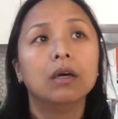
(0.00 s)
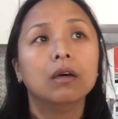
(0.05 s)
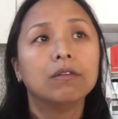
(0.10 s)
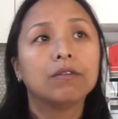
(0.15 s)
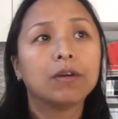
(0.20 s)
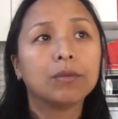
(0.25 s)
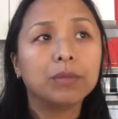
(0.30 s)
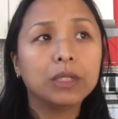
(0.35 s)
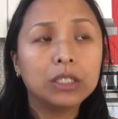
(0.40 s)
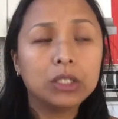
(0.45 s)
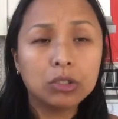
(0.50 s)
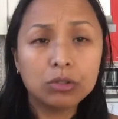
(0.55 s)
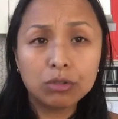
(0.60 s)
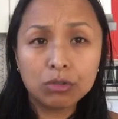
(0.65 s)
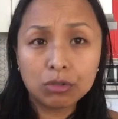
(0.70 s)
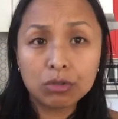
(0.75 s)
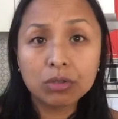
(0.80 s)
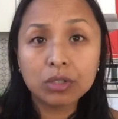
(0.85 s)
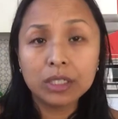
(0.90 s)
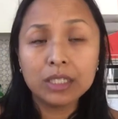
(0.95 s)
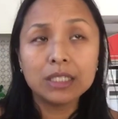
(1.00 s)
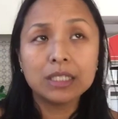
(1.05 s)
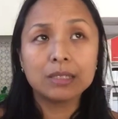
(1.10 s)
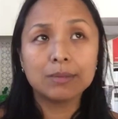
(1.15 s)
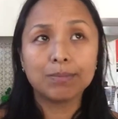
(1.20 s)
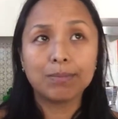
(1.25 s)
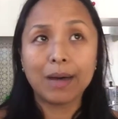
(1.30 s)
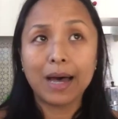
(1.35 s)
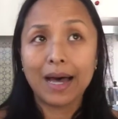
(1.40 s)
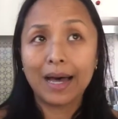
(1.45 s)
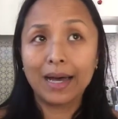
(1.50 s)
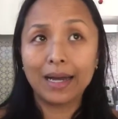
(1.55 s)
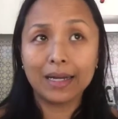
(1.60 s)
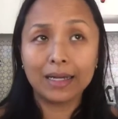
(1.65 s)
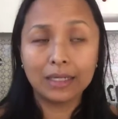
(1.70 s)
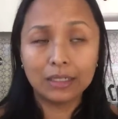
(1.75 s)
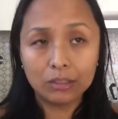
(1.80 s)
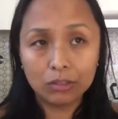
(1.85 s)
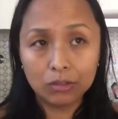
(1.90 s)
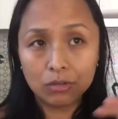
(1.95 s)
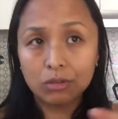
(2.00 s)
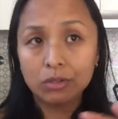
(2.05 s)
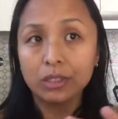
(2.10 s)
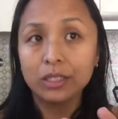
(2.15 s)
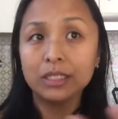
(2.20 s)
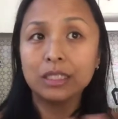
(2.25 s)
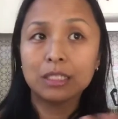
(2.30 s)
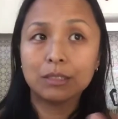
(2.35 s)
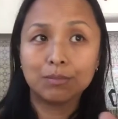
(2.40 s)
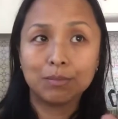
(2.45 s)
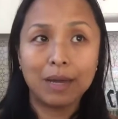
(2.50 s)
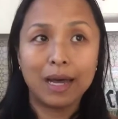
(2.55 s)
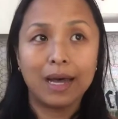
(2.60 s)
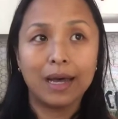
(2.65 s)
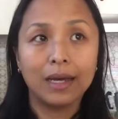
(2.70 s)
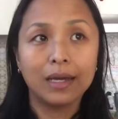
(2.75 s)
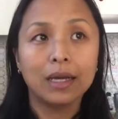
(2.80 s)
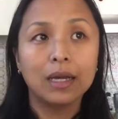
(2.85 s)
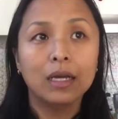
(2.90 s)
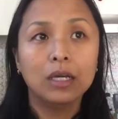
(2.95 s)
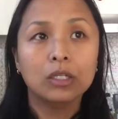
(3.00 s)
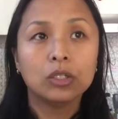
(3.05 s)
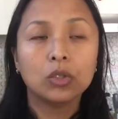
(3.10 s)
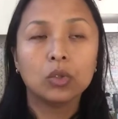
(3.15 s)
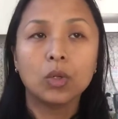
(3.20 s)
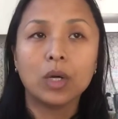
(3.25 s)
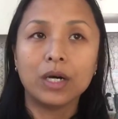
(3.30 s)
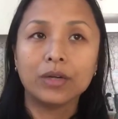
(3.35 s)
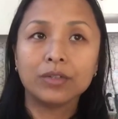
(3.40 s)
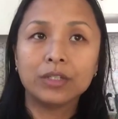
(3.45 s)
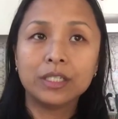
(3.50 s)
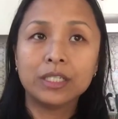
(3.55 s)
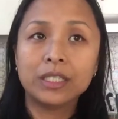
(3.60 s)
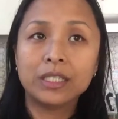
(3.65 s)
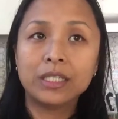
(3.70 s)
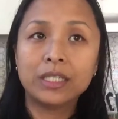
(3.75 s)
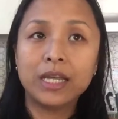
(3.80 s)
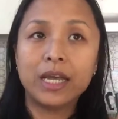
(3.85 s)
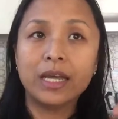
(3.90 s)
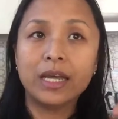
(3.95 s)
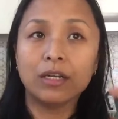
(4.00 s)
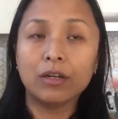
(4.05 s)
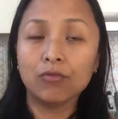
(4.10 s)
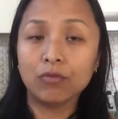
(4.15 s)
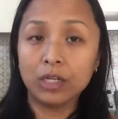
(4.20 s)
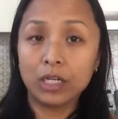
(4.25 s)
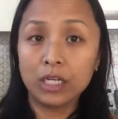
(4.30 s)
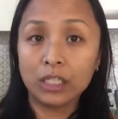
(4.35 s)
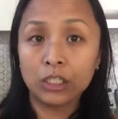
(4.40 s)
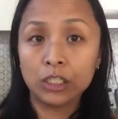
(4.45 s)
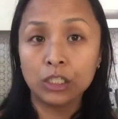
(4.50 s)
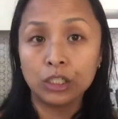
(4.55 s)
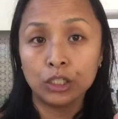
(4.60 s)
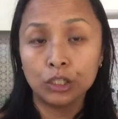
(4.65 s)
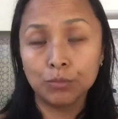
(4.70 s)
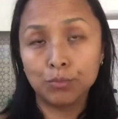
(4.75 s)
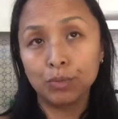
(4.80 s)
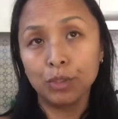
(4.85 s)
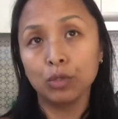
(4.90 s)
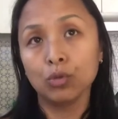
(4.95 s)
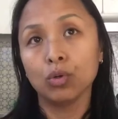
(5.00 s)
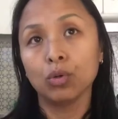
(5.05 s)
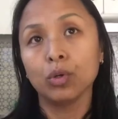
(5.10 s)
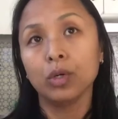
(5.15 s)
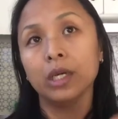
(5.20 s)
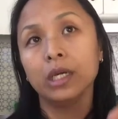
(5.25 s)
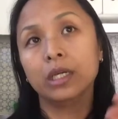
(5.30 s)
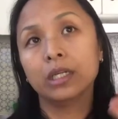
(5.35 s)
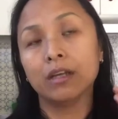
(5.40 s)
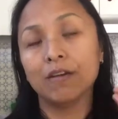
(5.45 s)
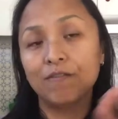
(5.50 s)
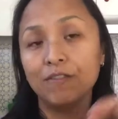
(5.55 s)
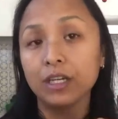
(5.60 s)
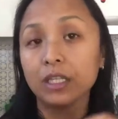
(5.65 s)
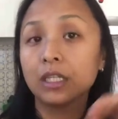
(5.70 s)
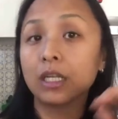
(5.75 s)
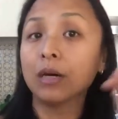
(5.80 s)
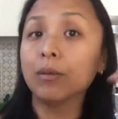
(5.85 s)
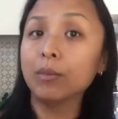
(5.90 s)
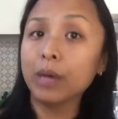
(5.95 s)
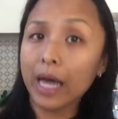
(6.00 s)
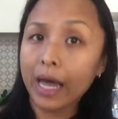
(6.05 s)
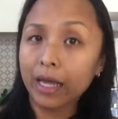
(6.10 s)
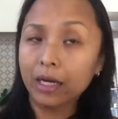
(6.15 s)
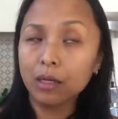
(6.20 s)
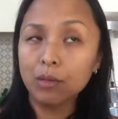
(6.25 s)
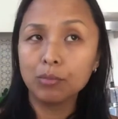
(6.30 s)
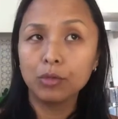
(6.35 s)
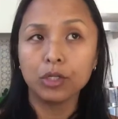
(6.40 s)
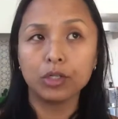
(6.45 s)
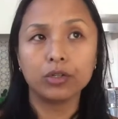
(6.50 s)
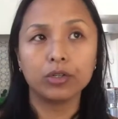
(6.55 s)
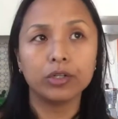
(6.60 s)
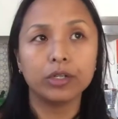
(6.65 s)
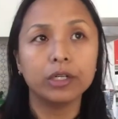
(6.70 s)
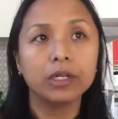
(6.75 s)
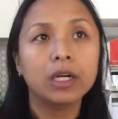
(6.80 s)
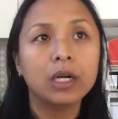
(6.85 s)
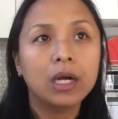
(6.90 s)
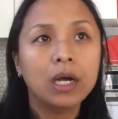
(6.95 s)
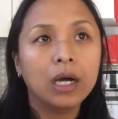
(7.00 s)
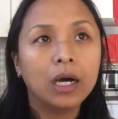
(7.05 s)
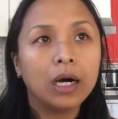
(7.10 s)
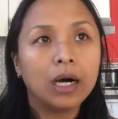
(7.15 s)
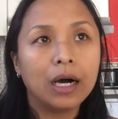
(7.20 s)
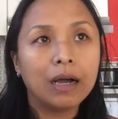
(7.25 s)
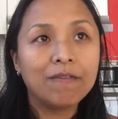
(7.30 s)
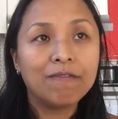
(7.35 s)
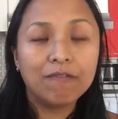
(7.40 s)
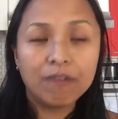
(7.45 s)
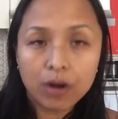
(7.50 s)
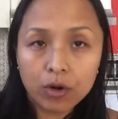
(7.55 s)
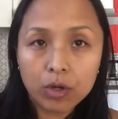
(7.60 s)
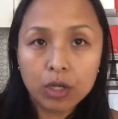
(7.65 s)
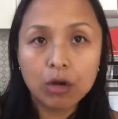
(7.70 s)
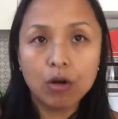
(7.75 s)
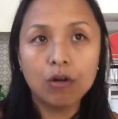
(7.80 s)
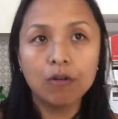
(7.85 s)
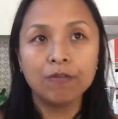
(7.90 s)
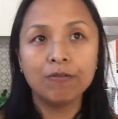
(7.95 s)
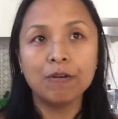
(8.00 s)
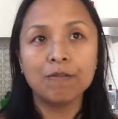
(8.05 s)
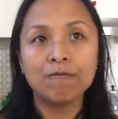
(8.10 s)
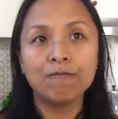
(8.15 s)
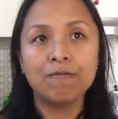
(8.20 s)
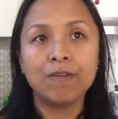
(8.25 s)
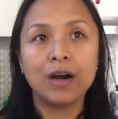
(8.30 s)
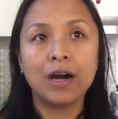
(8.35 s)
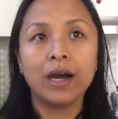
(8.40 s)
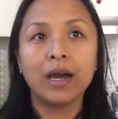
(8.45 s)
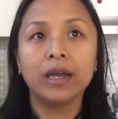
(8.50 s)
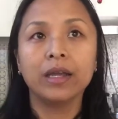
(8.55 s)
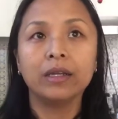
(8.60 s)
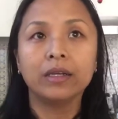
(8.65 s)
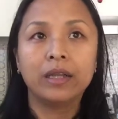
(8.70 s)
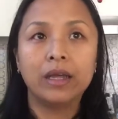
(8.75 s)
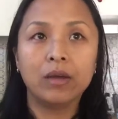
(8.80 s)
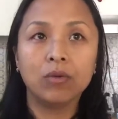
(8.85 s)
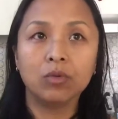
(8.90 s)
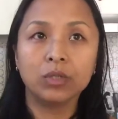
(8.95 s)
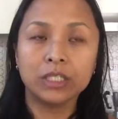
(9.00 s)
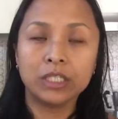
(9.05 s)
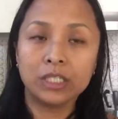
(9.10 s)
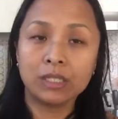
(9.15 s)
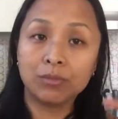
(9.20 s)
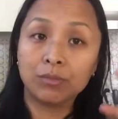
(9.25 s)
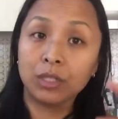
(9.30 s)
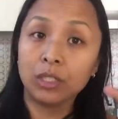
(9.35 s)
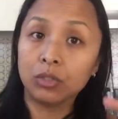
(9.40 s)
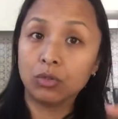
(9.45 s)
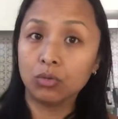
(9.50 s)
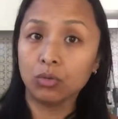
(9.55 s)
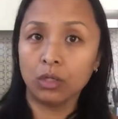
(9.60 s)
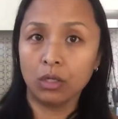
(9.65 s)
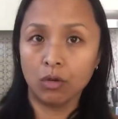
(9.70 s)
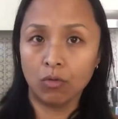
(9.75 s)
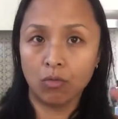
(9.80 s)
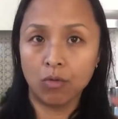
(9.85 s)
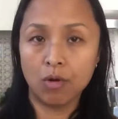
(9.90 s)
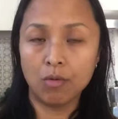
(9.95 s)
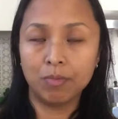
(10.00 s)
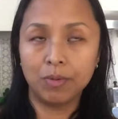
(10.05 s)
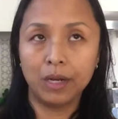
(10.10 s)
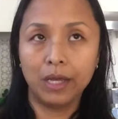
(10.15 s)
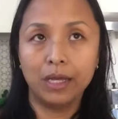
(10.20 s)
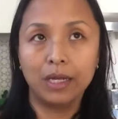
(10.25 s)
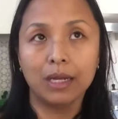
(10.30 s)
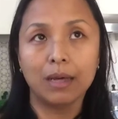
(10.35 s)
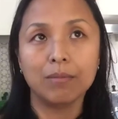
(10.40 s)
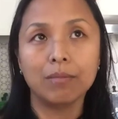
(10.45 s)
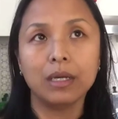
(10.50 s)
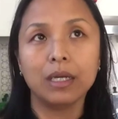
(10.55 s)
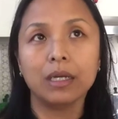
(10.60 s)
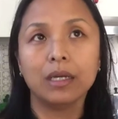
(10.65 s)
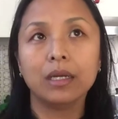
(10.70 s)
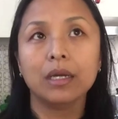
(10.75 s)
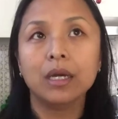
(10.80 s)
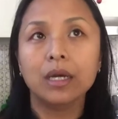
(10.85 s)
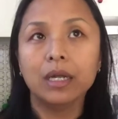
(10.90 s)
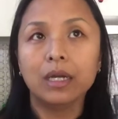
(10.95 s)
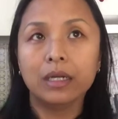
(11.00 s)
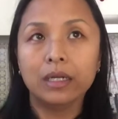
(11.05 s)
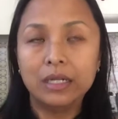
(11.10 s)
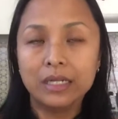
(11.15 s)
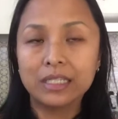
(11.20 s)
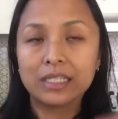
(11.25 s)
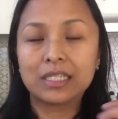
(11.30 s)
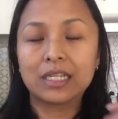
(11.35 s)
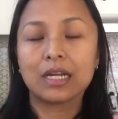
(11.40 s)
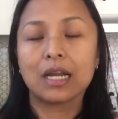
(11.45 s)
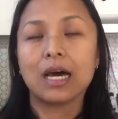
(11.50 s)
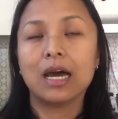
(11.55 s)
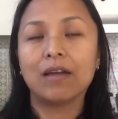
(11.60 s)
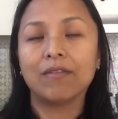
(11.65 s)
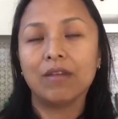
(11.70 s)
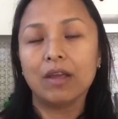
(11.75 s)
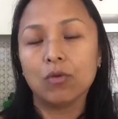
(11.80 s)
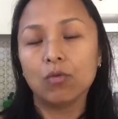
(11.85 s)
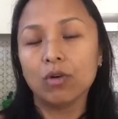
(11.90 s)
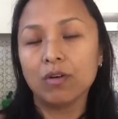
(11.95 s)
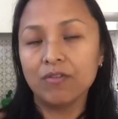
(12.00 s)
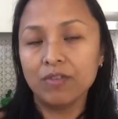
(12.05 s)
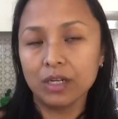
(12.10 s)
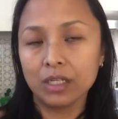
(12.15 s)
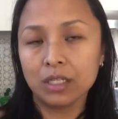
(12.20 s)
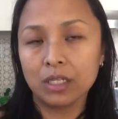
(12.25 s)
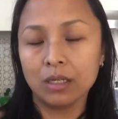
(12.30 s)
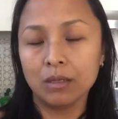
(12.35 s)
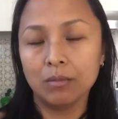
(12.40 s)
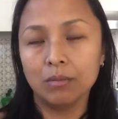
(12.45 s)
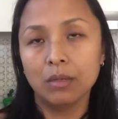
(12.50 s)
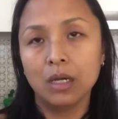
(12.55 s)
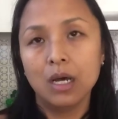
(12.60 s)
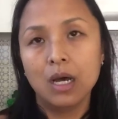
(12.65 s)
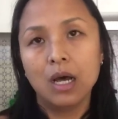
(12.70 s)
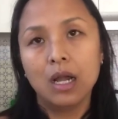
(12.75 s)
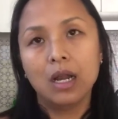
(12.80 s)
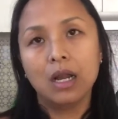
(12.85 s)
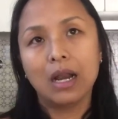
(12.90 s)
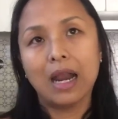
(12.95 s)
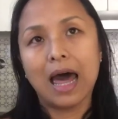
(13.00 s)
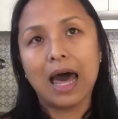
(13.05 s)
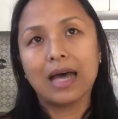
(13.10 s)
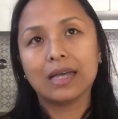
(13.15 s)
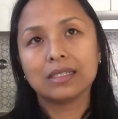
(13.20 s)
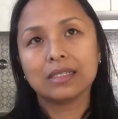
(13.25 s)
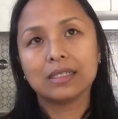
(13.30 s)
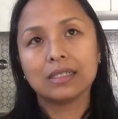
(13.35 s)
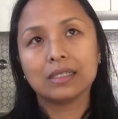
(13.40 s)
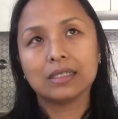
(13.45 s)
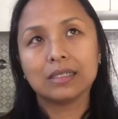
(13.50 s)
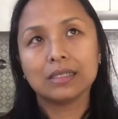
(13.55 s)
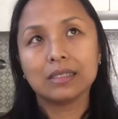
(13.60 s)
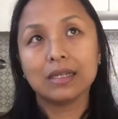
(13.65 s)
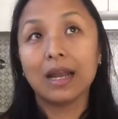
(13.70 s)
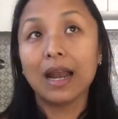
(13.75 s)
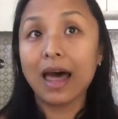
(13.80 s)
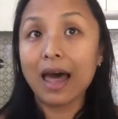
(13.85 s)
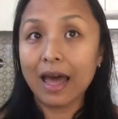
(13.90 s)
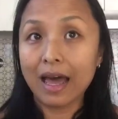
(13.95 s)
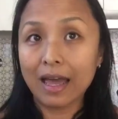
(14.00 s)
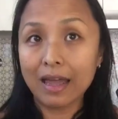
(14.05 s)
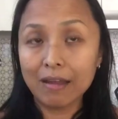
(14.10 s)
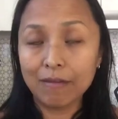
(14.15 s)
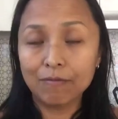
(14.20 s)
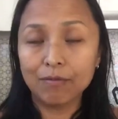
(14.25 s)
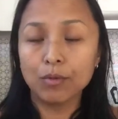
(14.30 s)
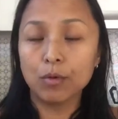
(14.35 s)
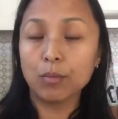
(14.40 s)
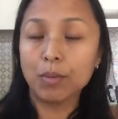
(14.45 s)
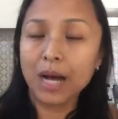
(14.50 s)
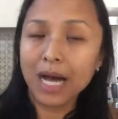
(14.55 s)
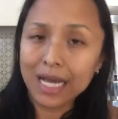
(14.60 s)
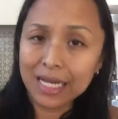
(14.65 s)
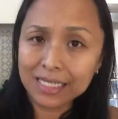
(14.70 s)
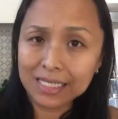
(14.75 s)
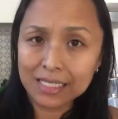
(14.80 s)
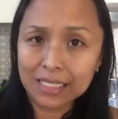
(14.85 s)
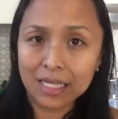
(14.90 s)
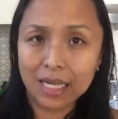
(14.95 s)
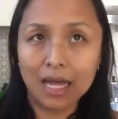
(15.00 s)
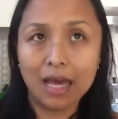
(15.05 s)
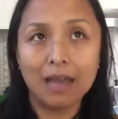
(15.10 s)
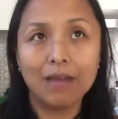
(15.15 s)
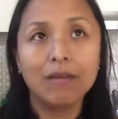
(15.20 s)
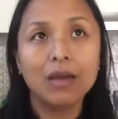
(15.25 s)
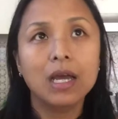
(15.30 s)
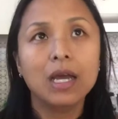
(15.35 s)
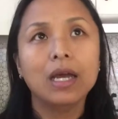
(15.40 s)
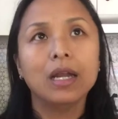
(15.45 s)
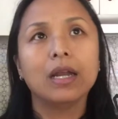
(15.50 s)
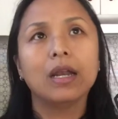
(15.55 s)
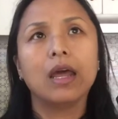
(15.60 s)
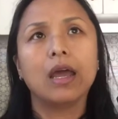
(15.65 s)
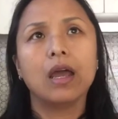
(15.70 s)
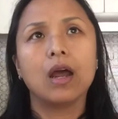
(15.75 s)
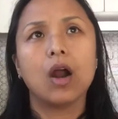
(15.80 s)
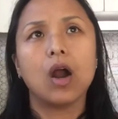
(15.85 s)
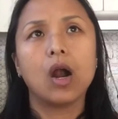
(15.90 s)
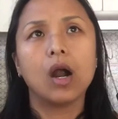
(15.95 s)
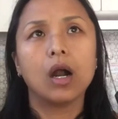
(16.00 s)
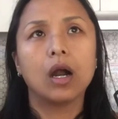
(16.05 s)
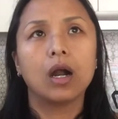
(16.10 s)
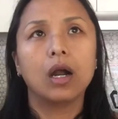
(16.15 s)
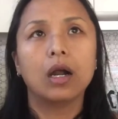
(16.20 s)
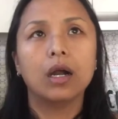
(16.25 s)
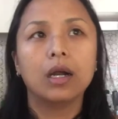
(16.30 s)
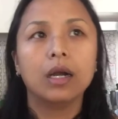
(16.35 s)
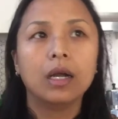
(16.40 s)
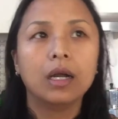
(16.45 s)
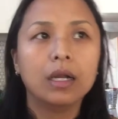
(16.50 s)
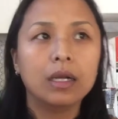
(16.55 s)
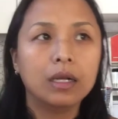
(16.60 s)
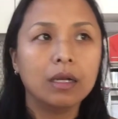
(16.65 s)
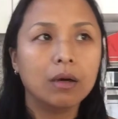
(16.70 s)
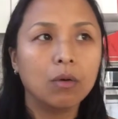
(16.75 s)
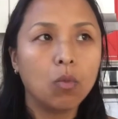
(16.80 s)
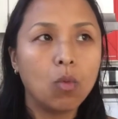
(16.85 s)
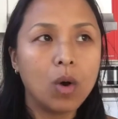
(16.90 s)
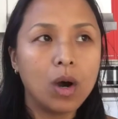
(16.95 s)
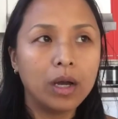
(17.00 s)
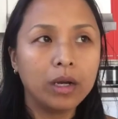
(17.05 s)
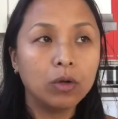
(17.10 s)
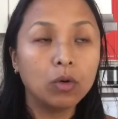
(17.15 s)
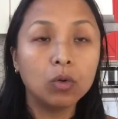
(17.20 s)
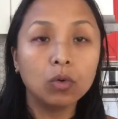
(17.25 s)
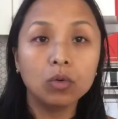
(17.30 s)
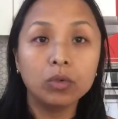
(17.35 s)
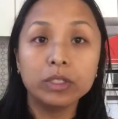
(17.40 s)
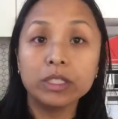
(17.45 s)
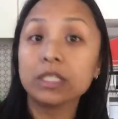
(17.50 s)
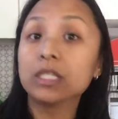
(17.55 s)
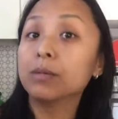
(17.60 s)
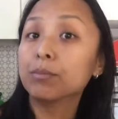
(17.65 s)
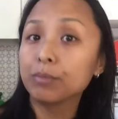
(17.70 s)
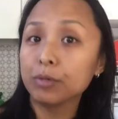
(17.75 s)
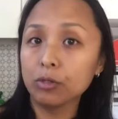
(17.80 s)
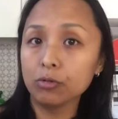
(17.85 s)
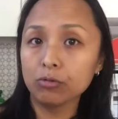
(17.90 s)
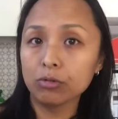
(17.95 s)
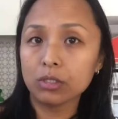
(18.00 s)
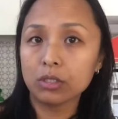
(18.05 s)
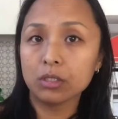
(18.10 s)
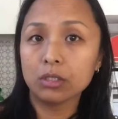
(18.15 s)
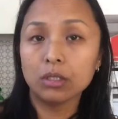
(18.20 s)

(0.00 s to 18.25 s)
For me to trace back to understand the relationship between the victim and the murderer, I very often find they were simply doing a role play. That means this life they were victim, last life or past life they are the one who is abused.